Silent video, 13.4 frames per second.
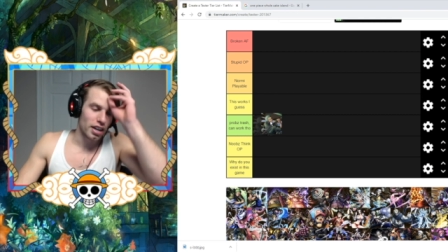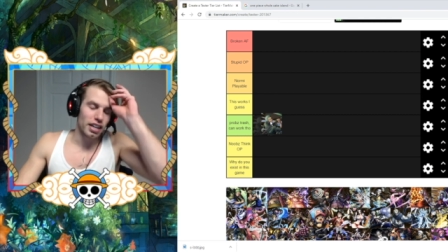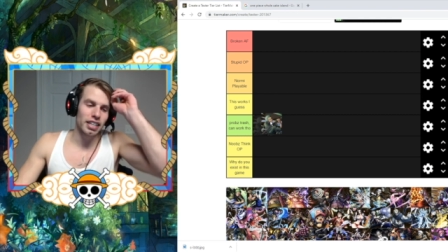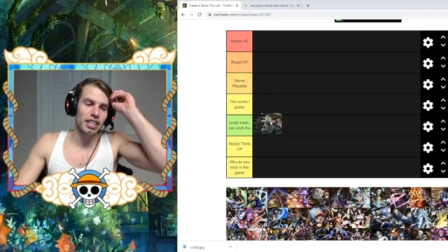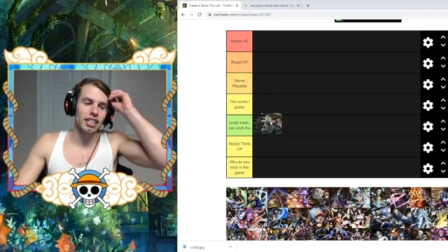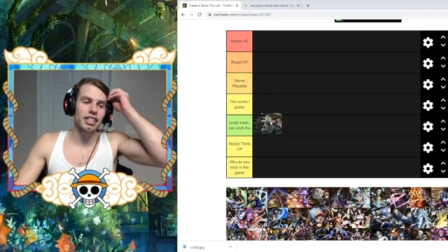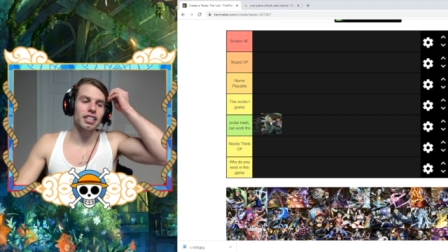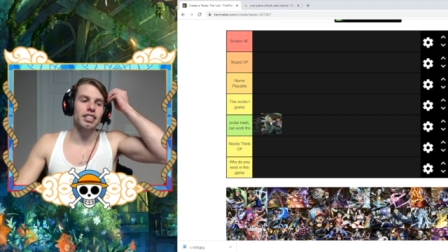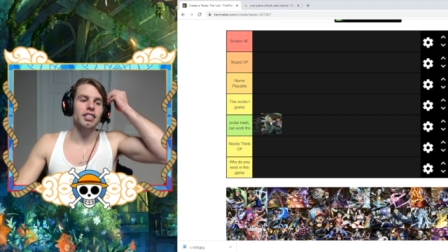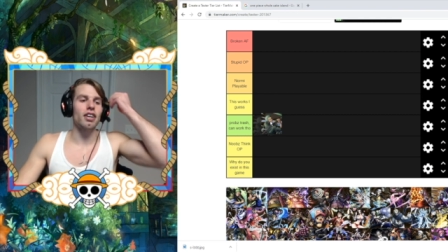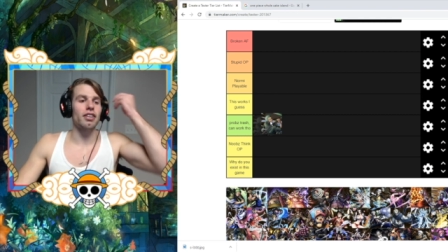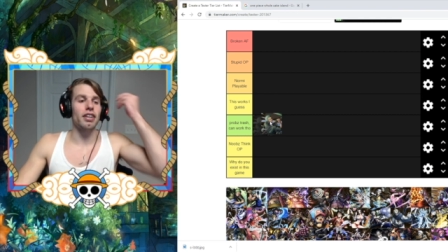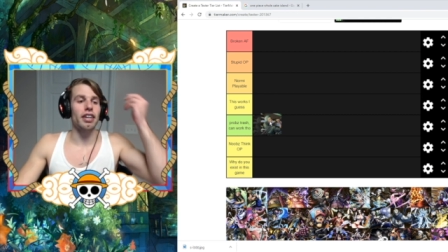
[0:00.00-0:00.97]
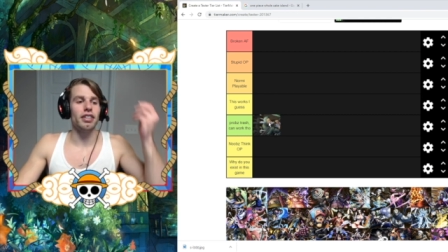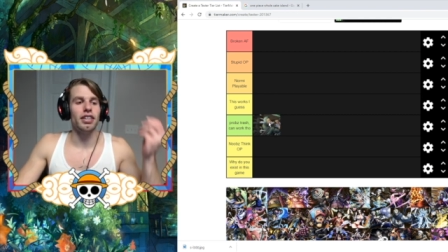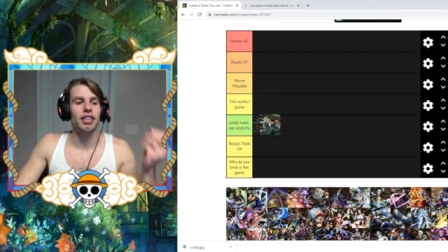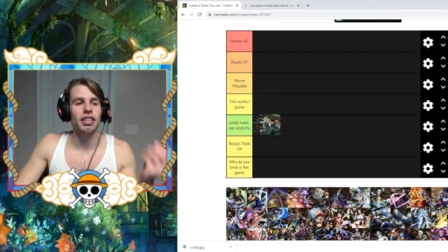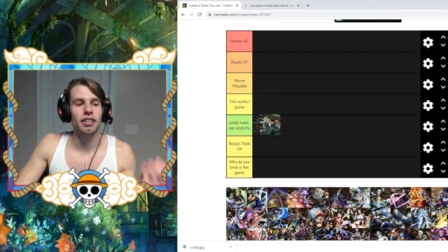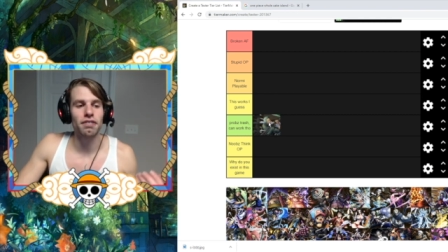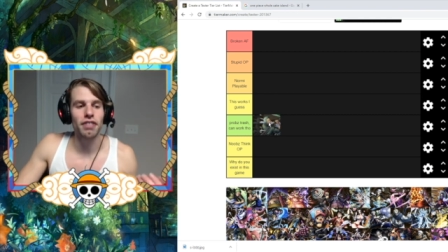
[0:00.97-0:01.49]
He's alright.
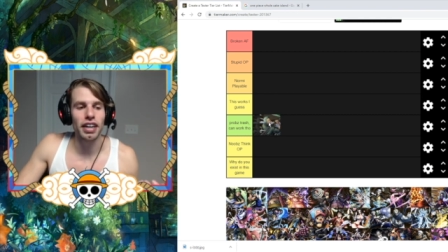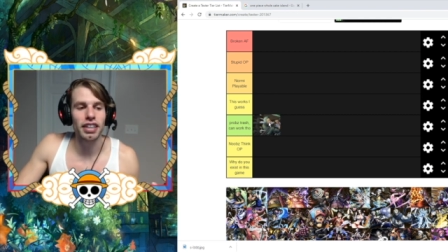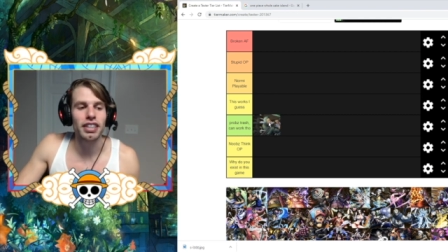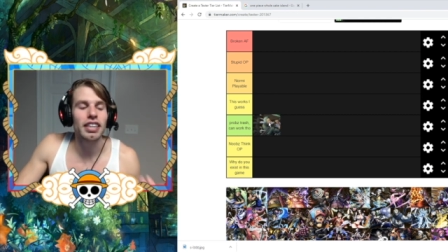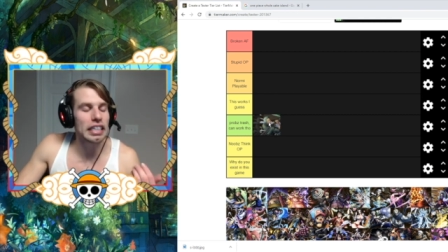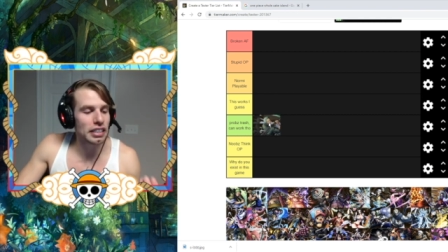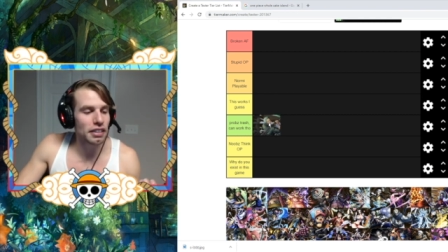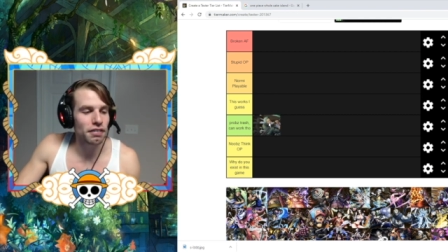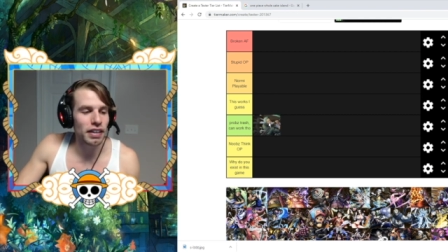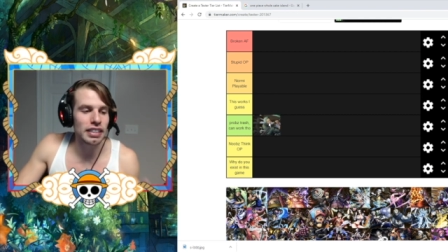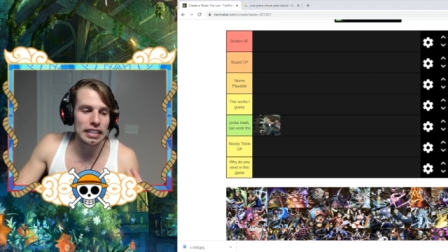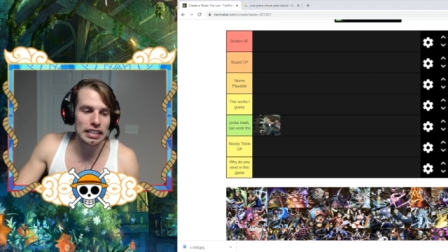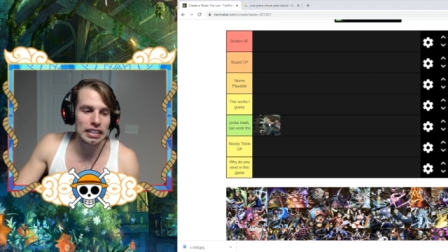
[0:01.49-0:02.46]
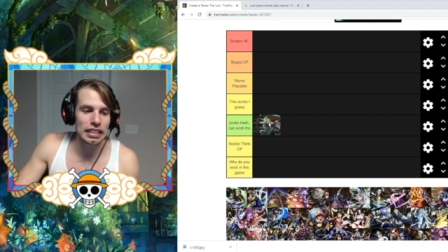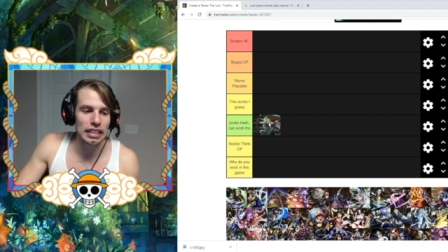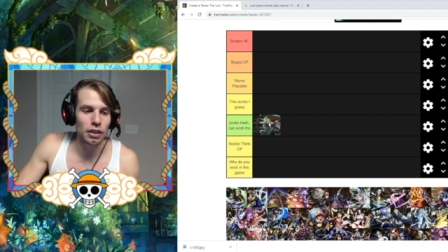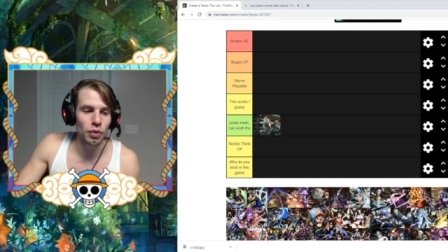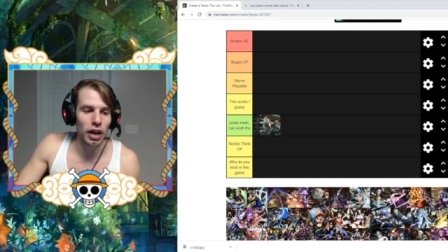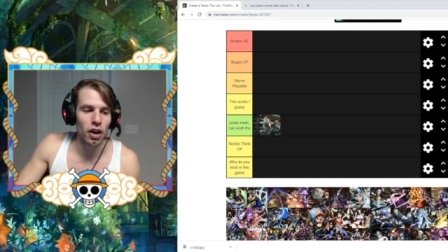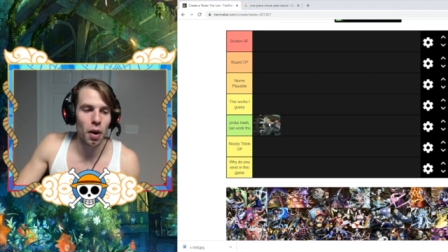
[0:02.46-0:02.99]
He can fight. He can defend decently
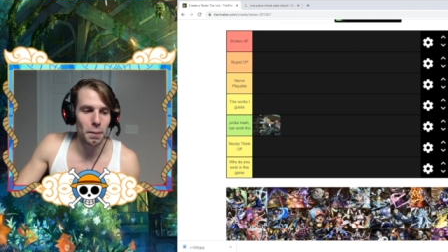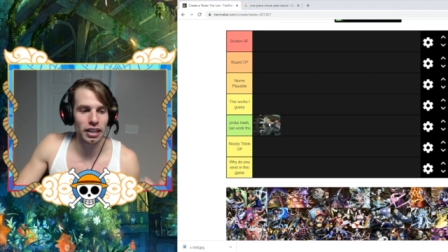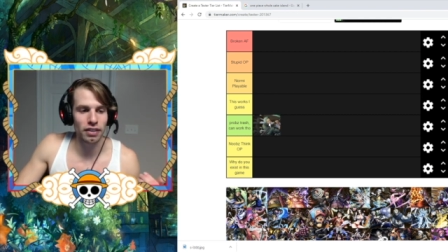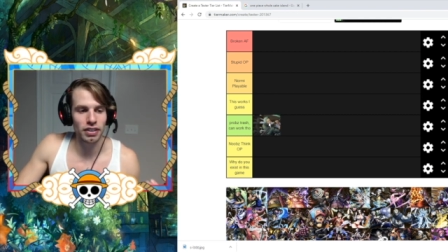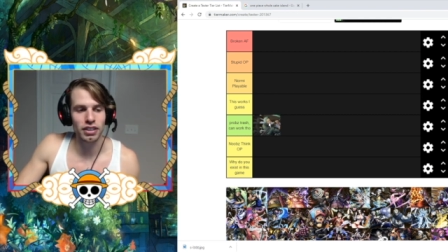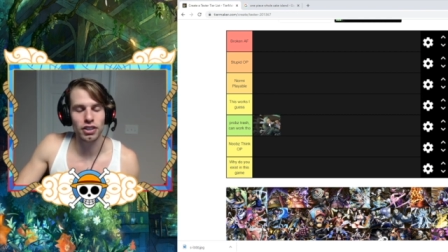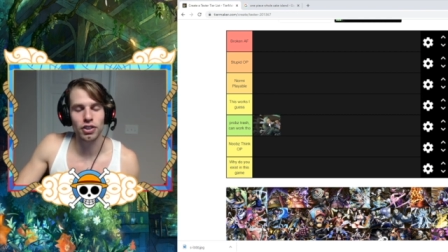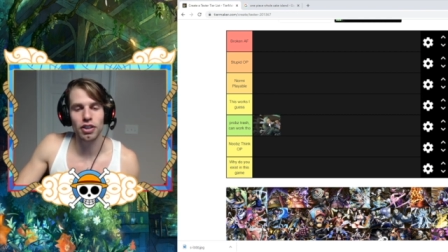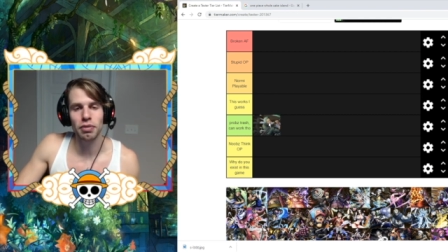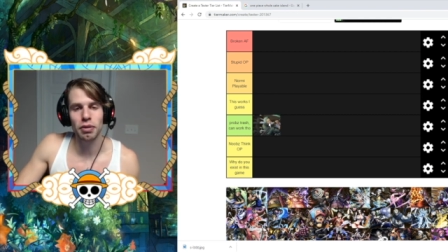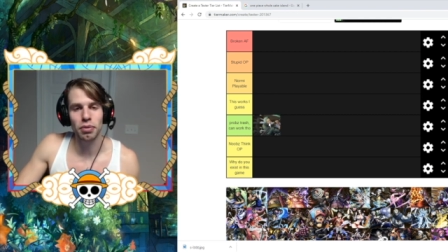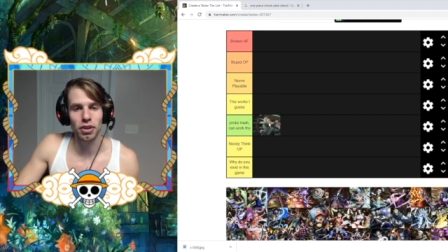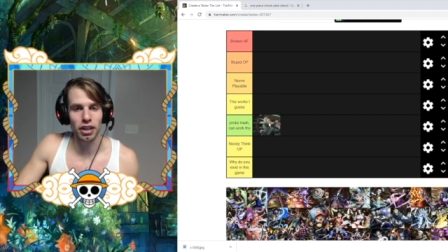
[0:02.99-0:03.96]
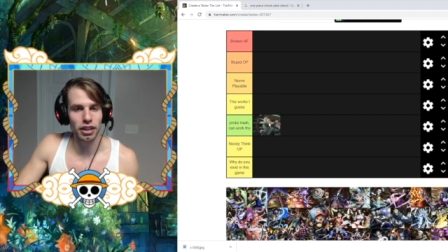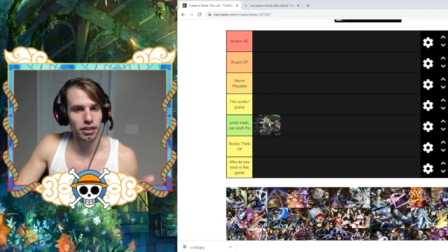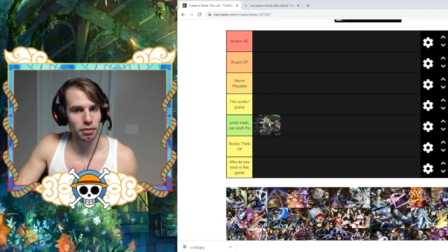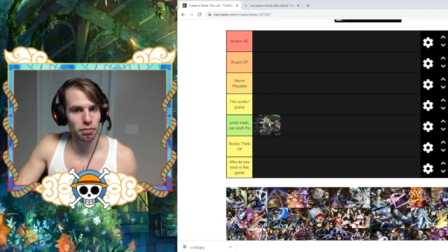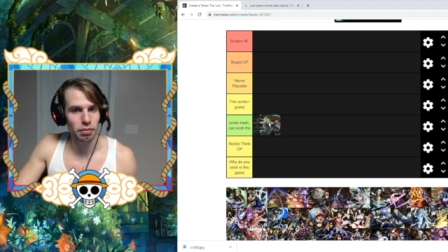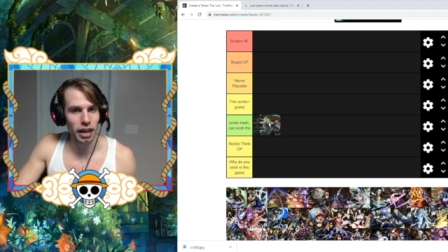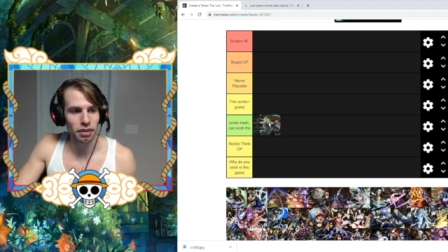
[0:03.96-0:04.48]
well. Given you have people
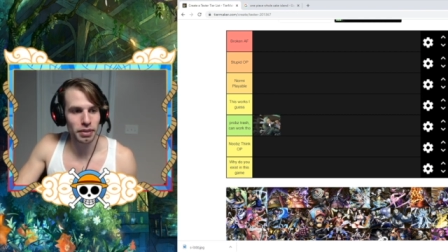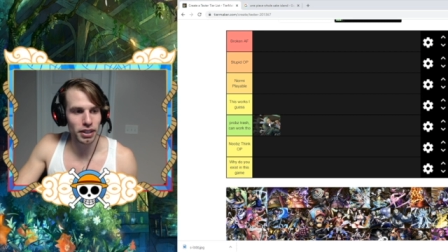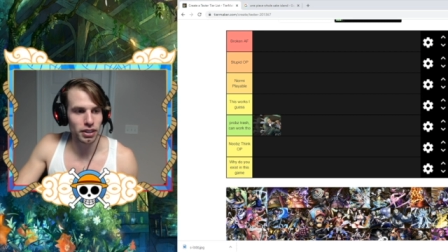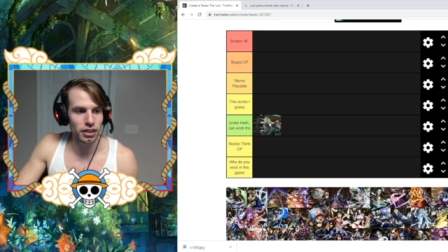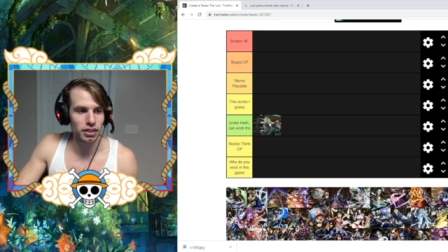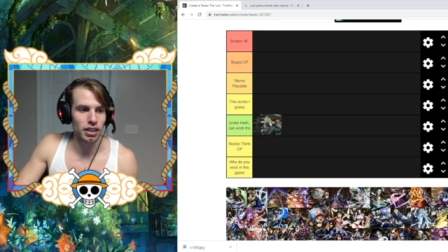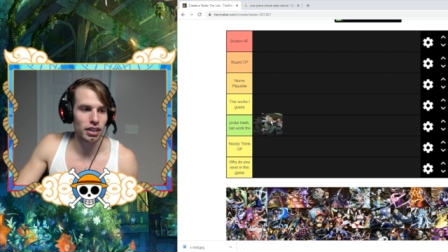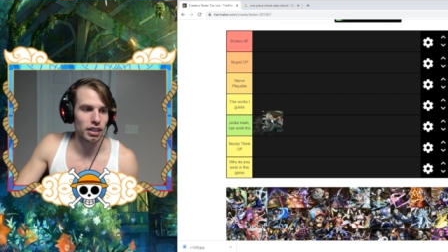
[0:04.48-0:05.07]
like Blackbeard,